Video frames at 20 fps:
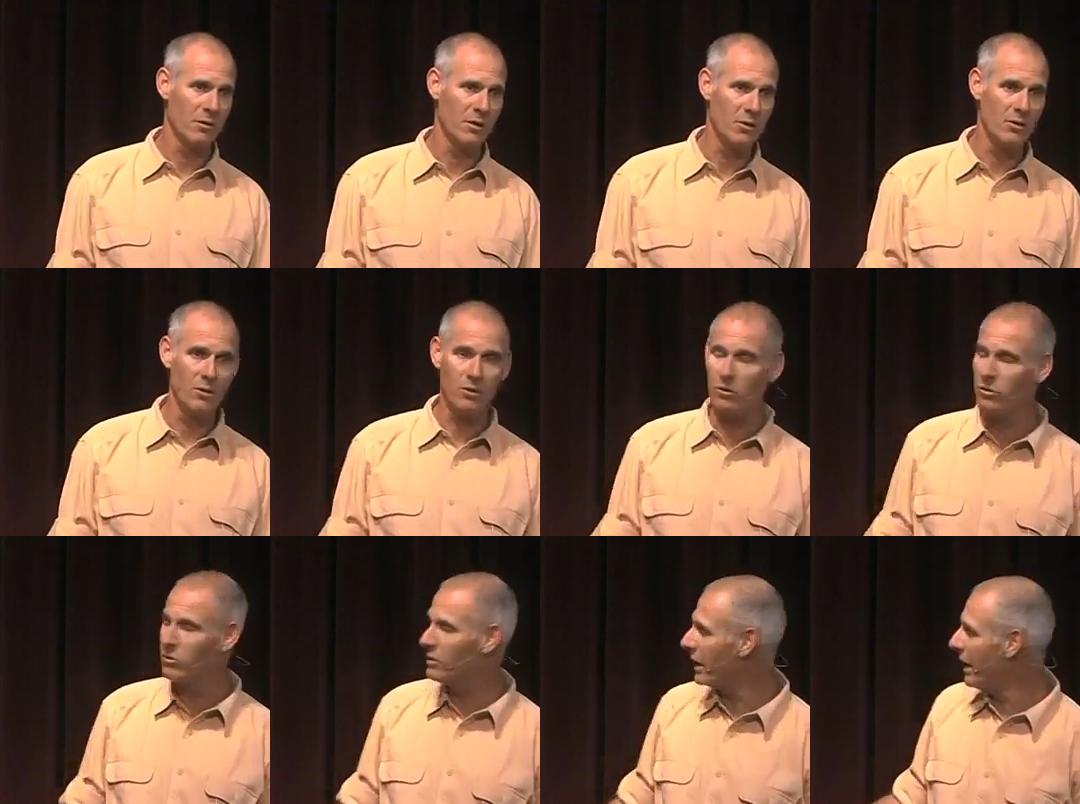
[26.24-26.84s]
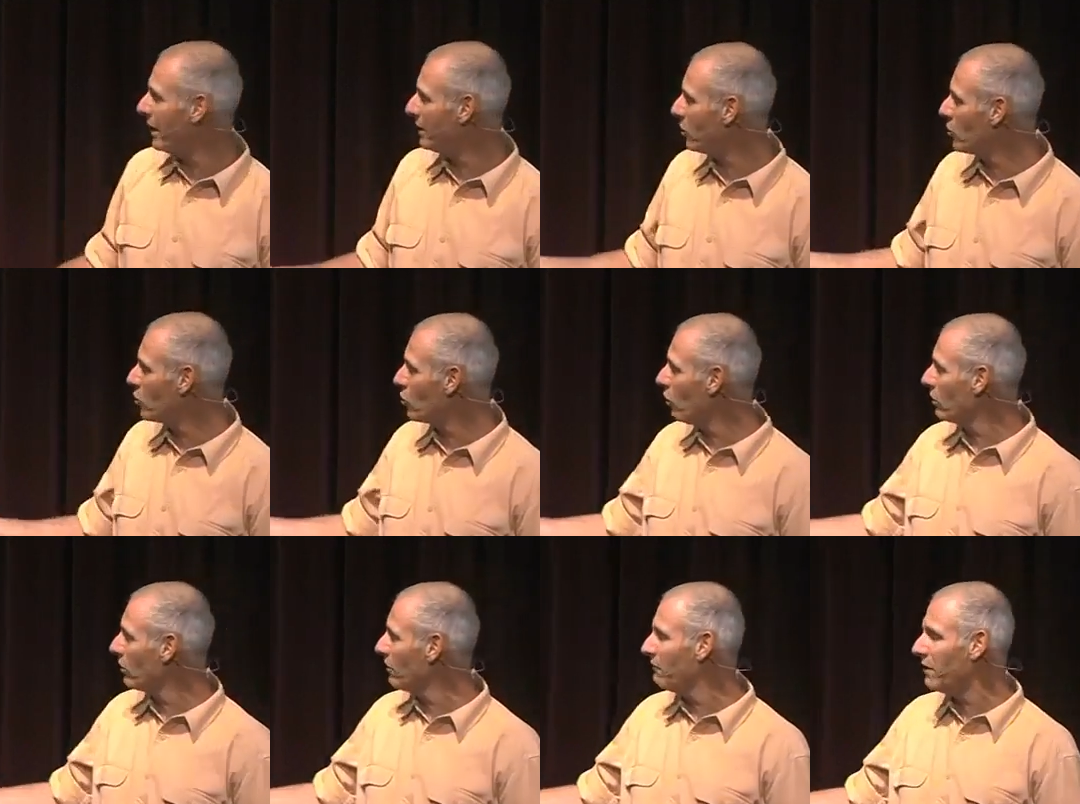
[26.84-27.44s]
You do take the
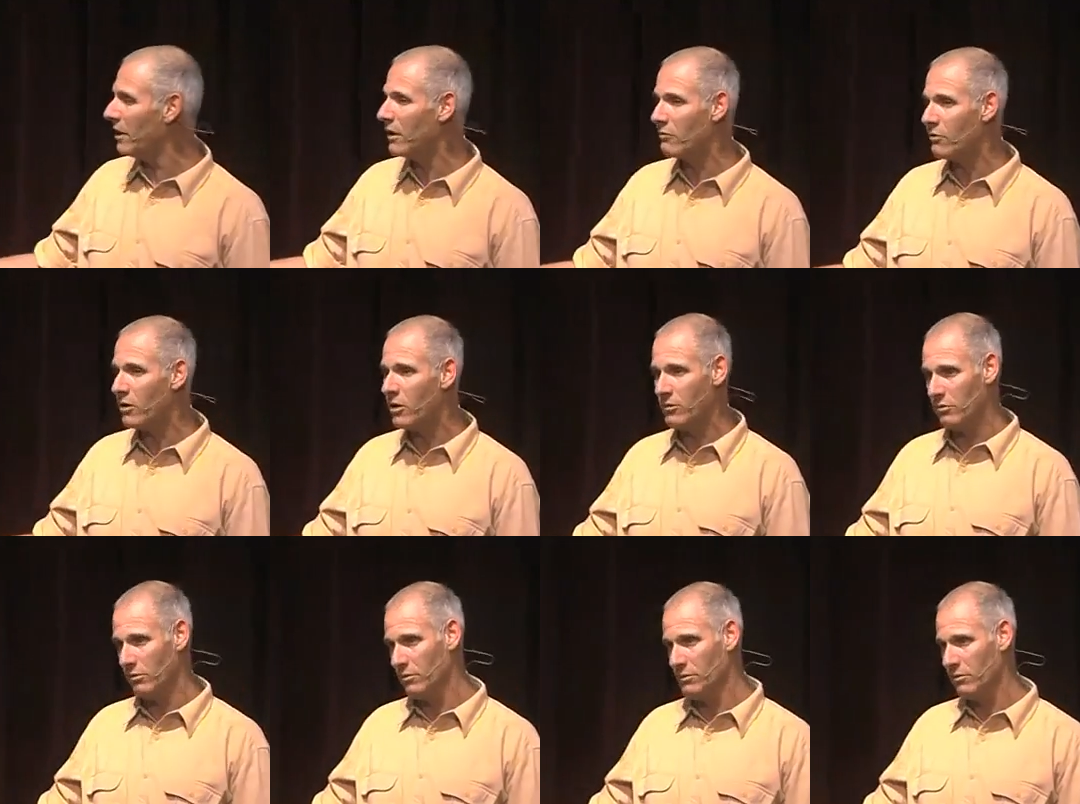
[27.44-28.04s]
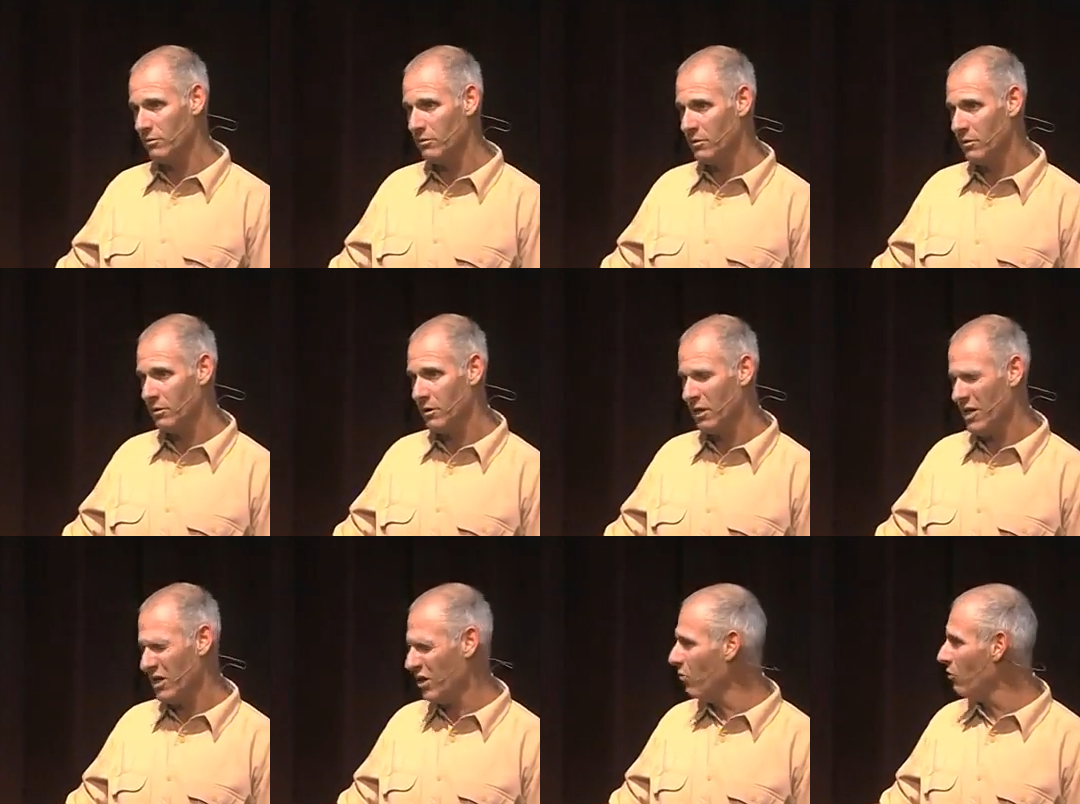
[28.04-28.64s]
Jordan Valley Road.
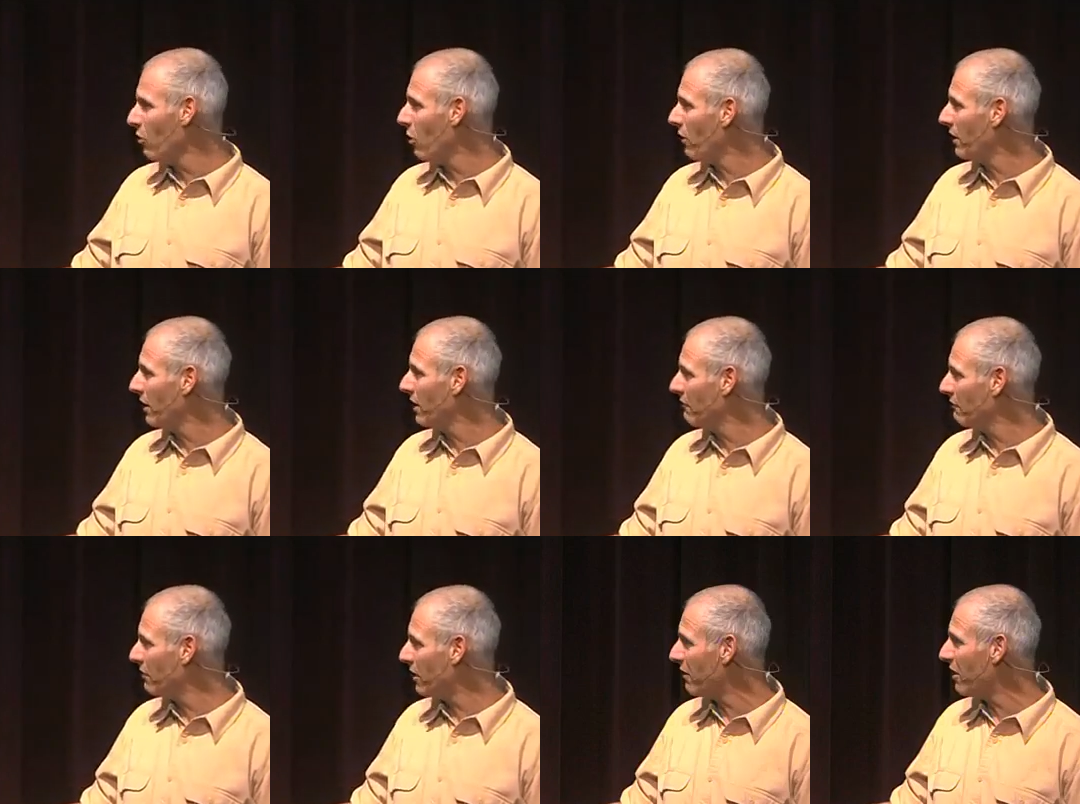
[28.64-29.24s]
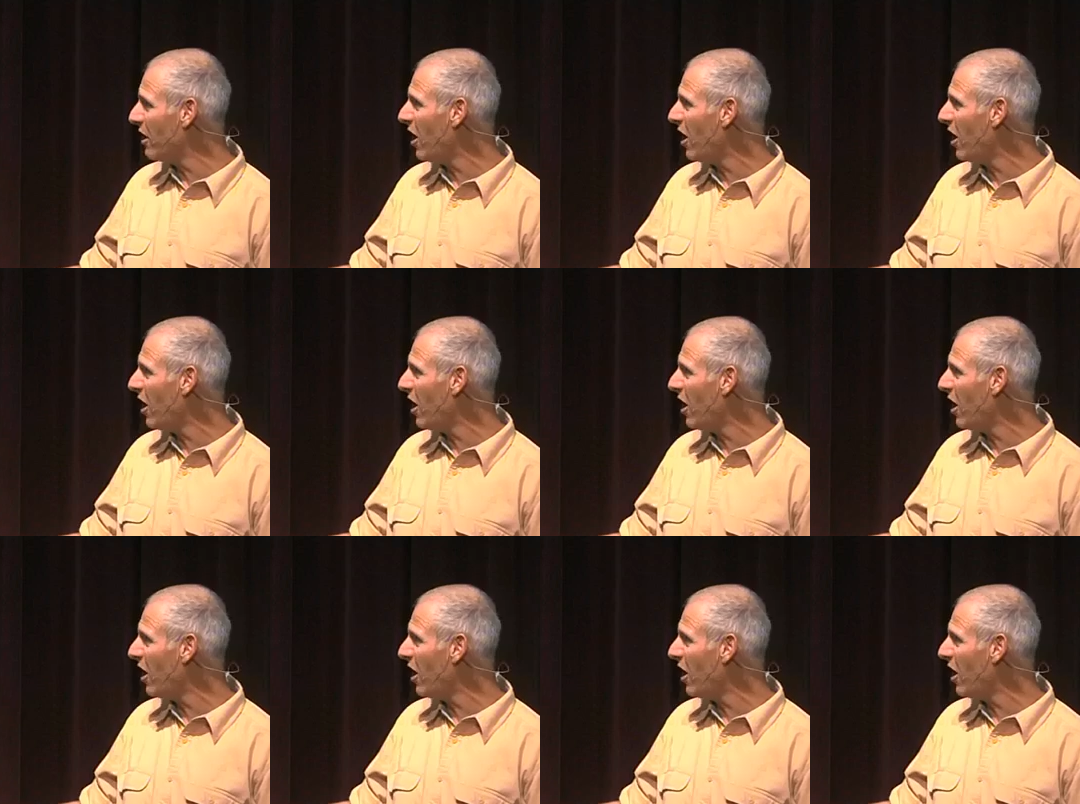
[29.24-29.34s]
You walk in a very